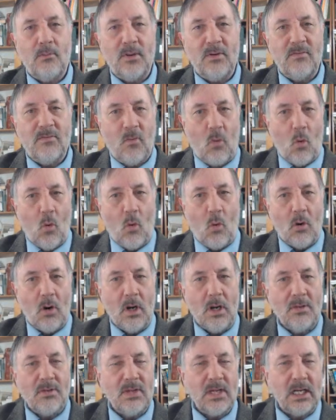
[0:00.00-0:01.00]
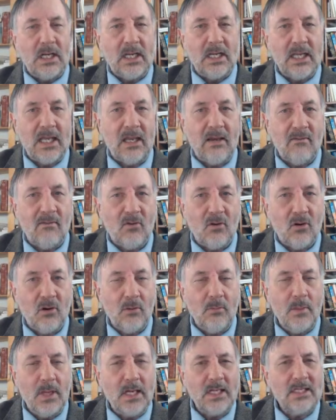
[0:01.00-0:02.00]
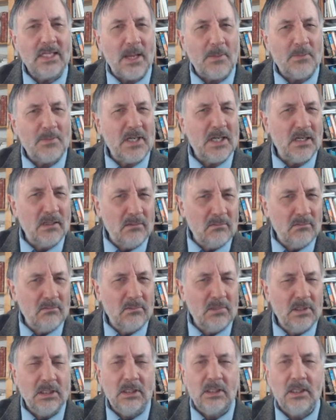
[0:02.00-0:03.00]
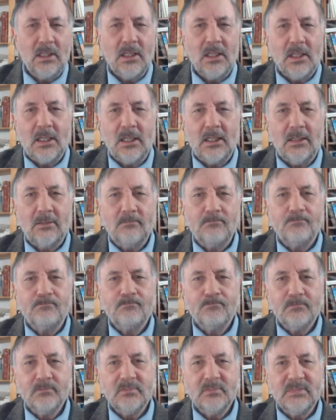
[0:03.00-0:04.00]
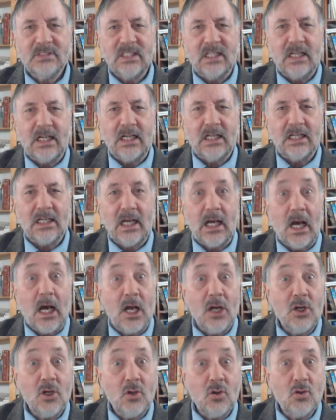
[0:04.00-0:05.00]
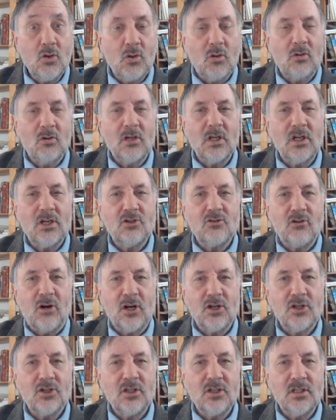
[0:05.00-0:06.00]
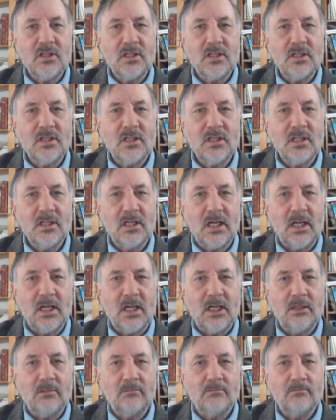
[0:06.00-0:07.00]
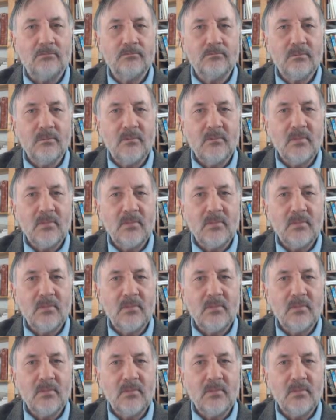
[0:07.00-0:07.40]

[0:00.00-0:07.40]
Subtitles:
before the linking verb, except in unusual constructions. Red